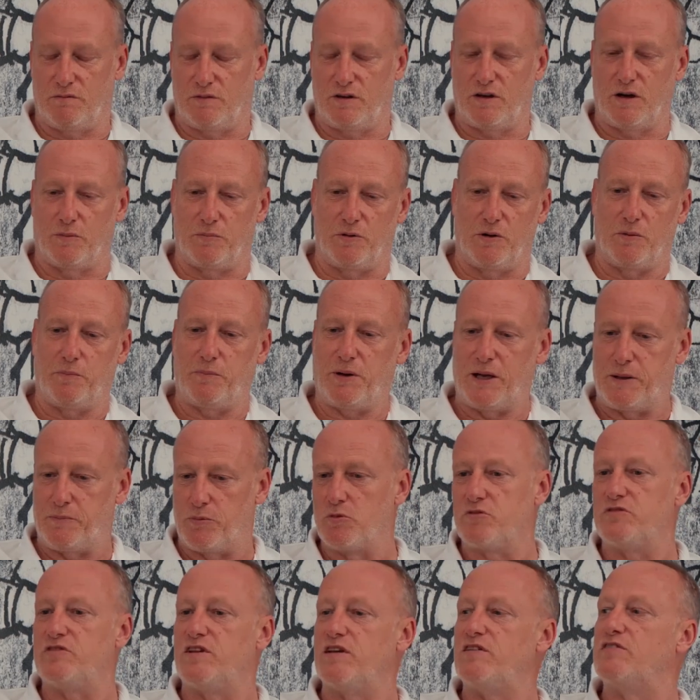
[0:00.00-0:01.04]
couple of
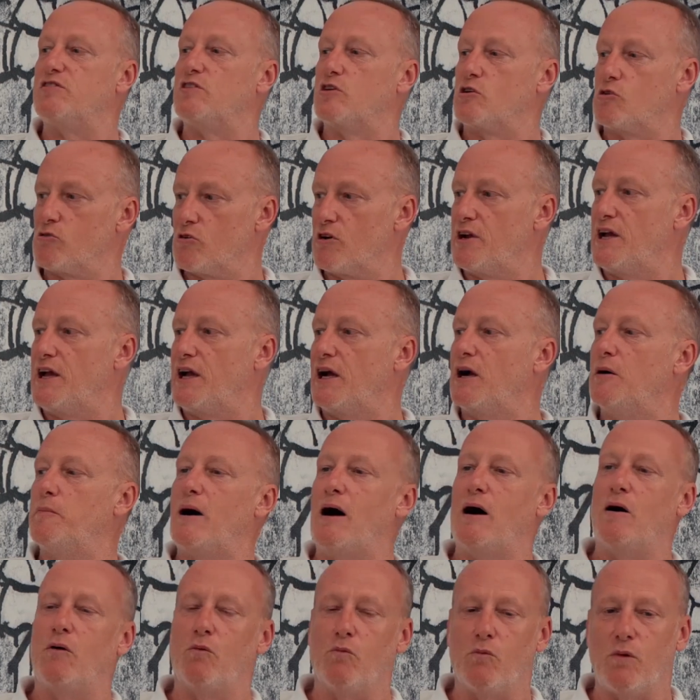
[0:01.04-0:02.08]
people disagreeing
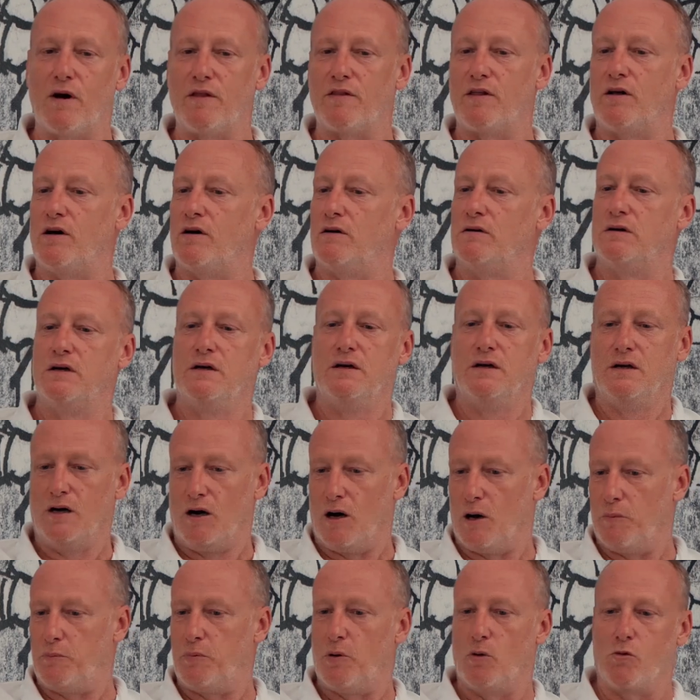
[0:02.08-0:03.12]
about whether
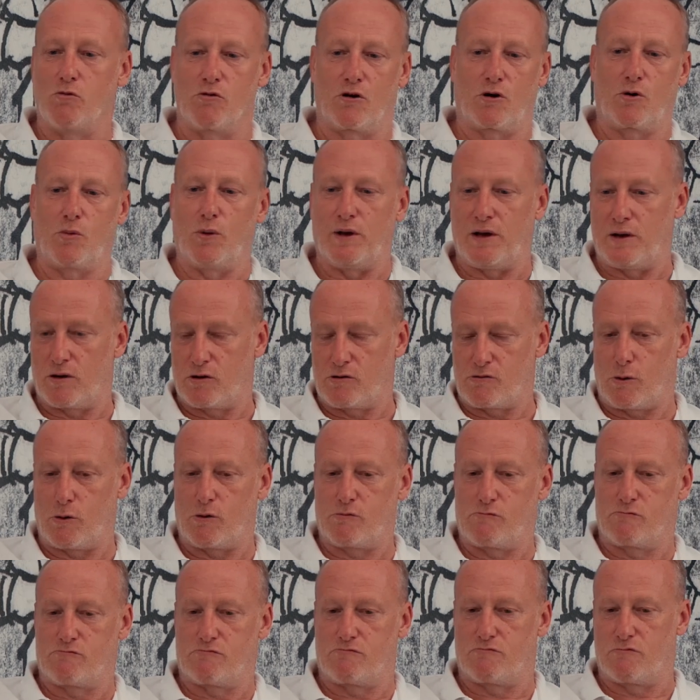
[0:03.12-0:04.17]
a pull
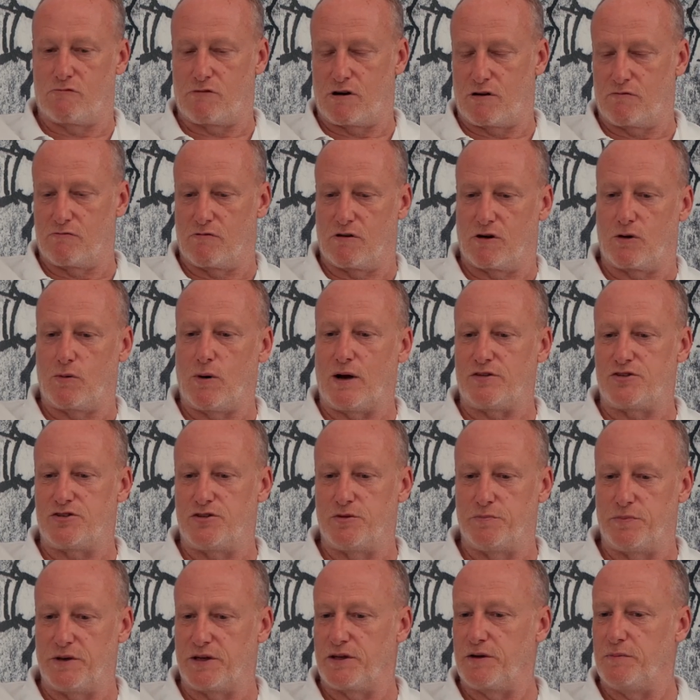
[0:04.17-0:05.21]
request
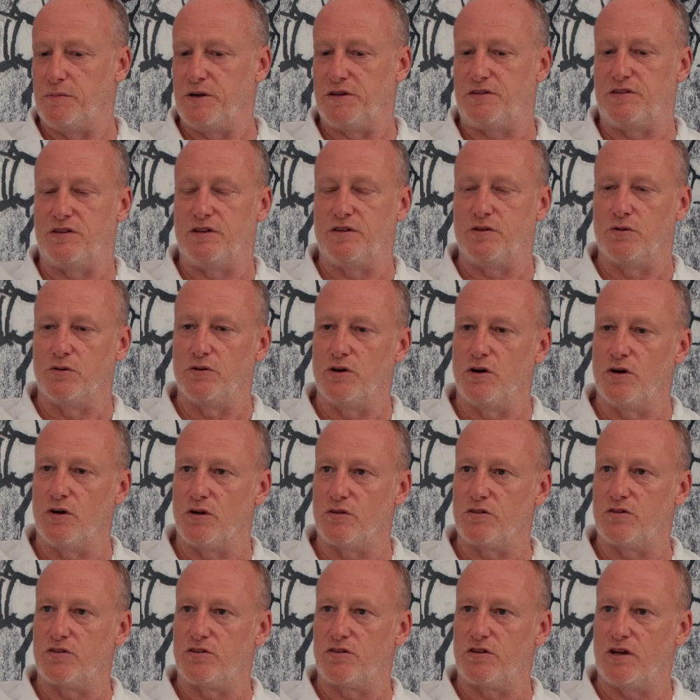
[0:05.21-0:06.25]
should be committed or
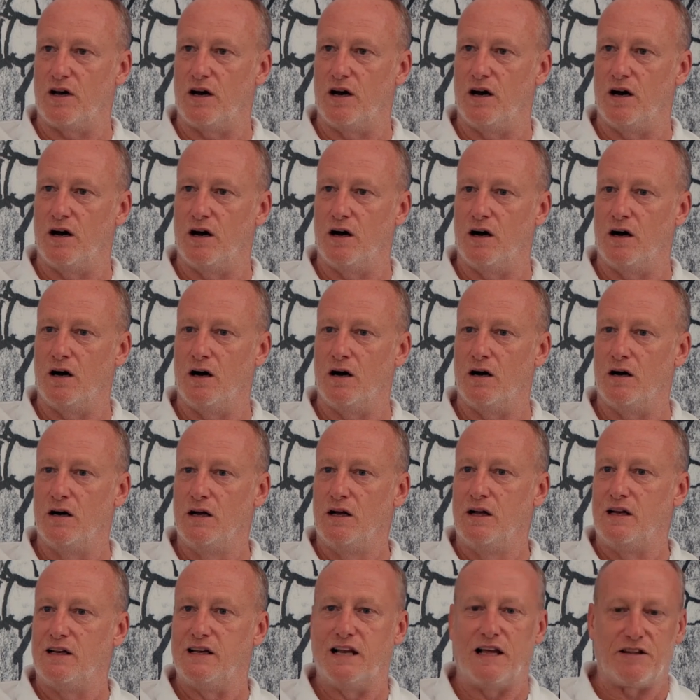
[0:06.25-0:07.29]
not,
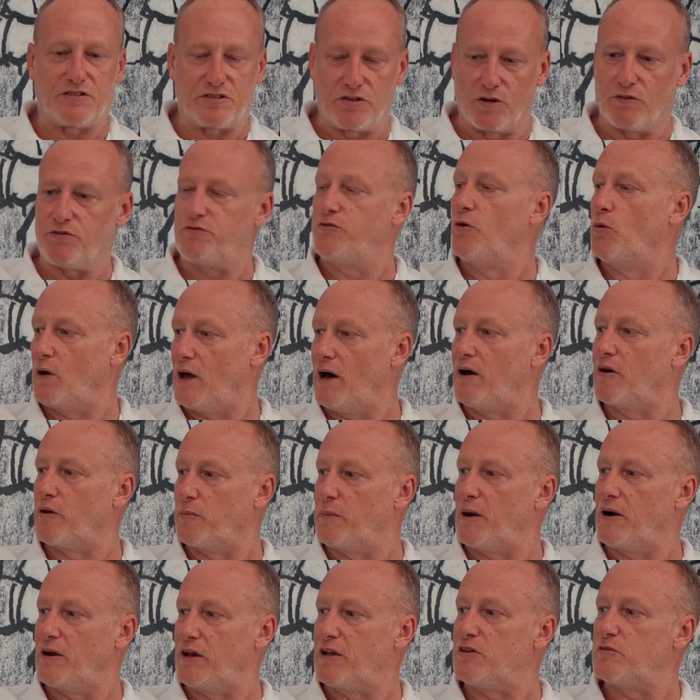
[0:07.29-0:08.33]
let's not fall out
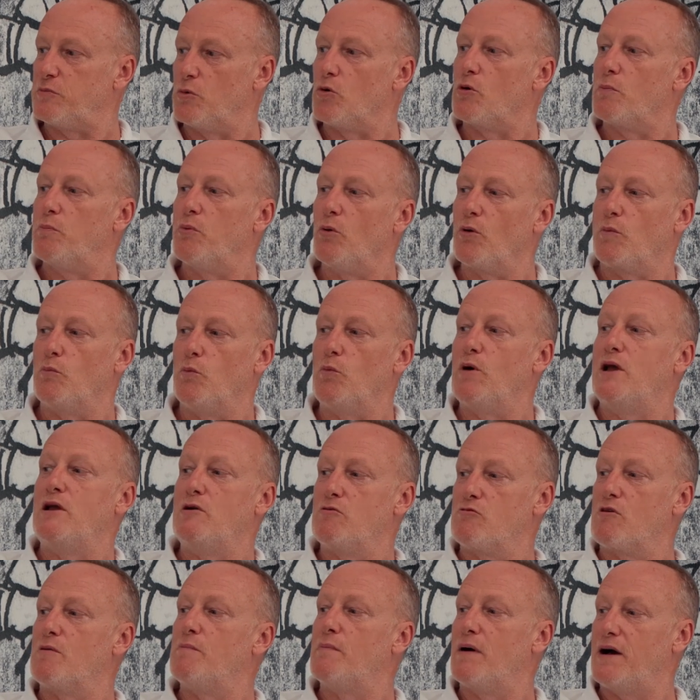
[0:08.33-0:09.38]
about it. It's more important we
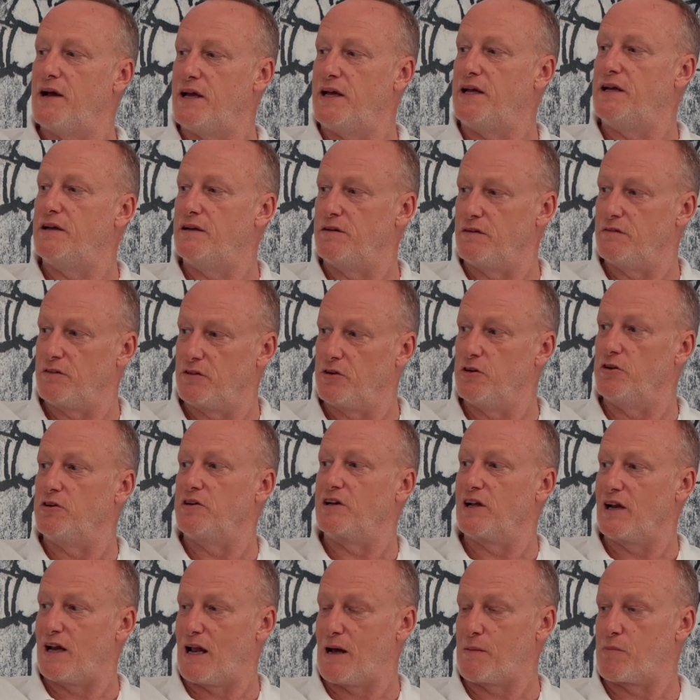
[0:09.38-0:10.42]
remain good
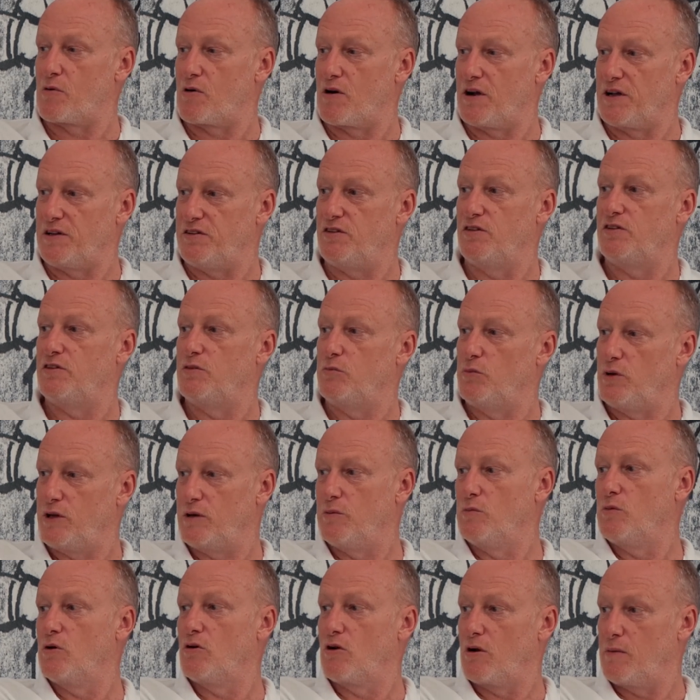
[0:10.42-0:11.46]
collaborators, and we
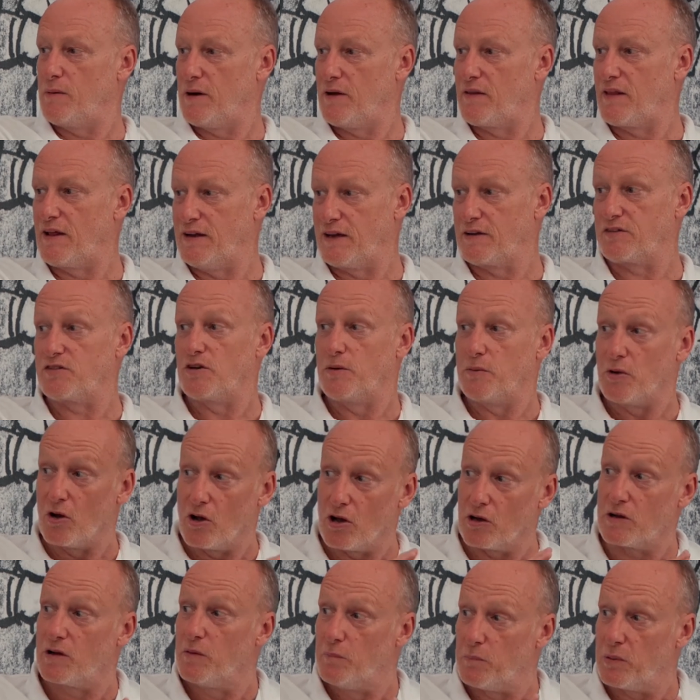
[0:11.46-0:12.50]
can worry about that next time. And I
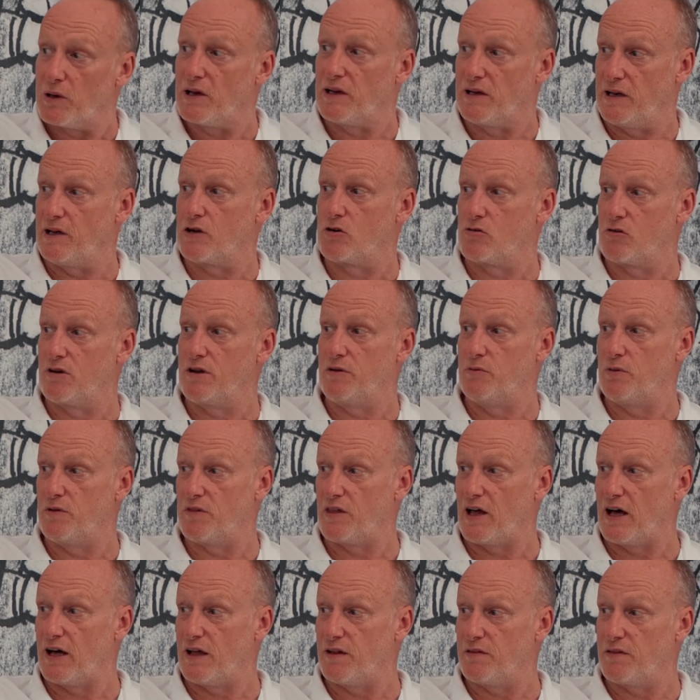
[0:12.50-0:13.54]
completely agree with
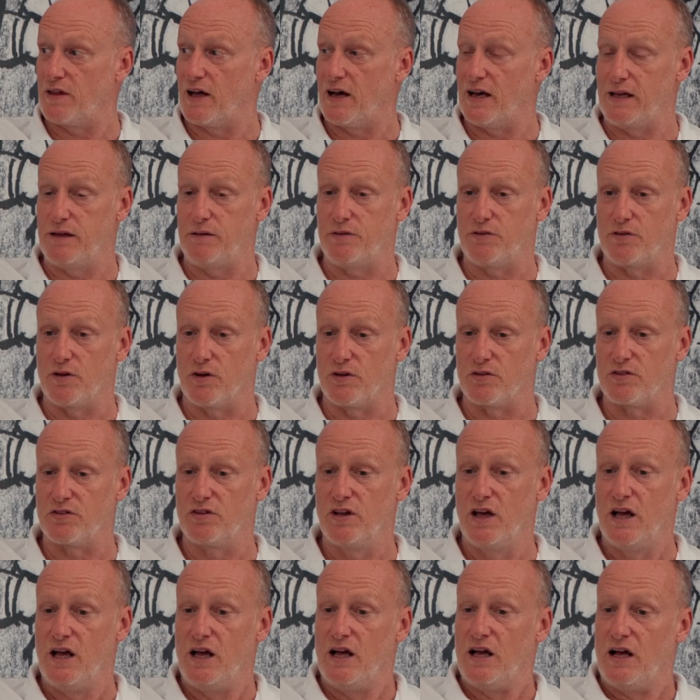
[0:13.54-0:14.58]
that ethos.
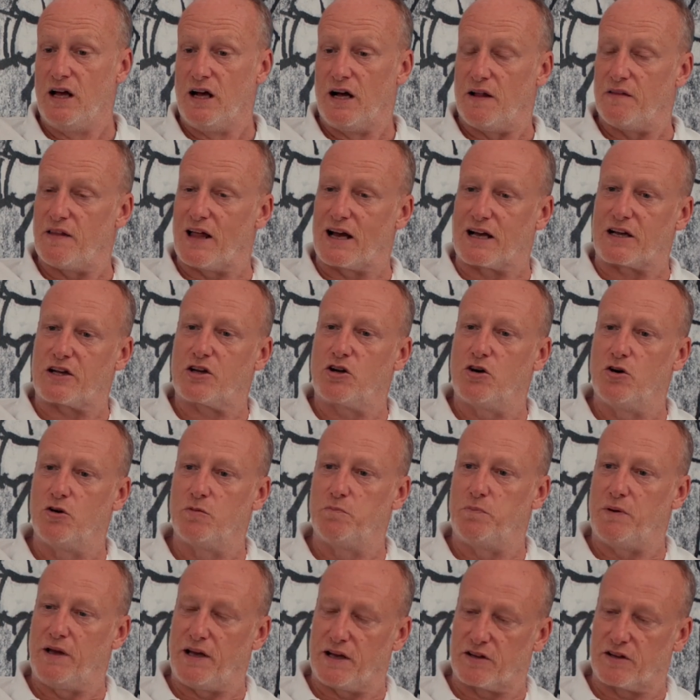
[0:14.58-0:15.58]
And that could be